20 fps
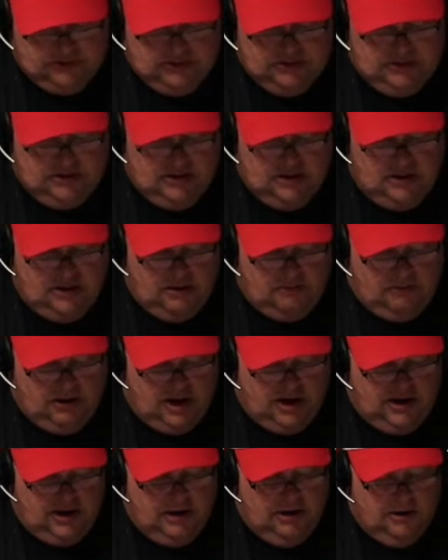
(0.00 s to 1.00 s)
Right
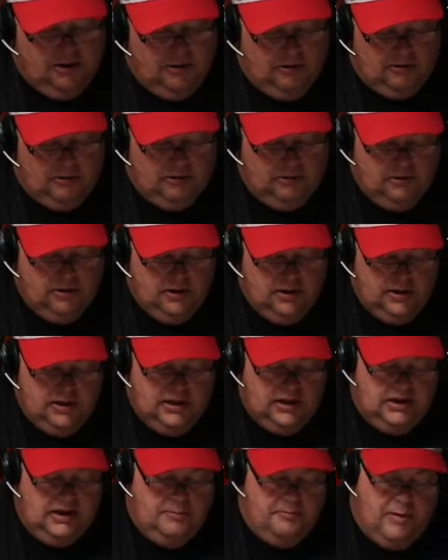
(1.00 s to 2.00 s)
here
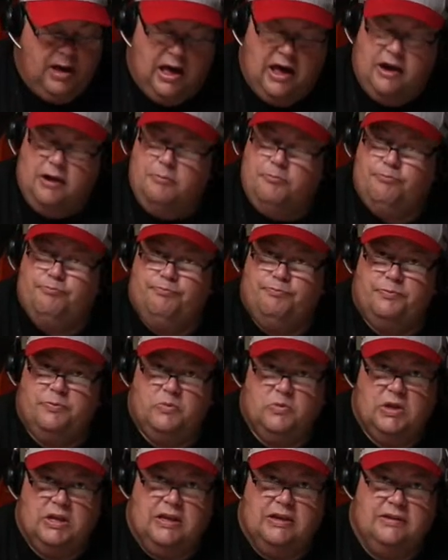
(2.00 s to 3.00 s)
in the bottom
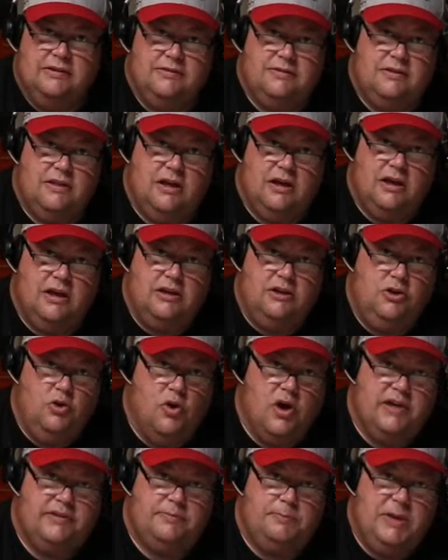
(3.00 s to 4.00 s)
is the
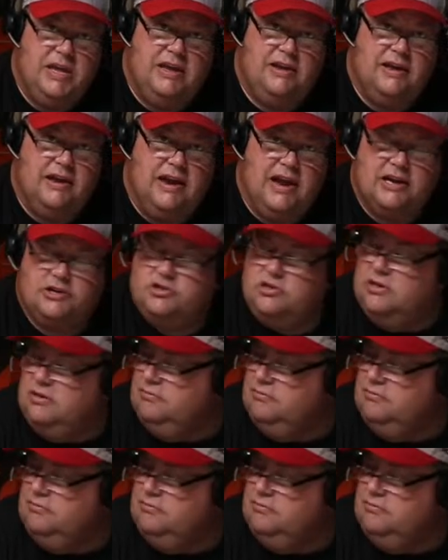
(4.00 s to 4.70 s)
USB connection,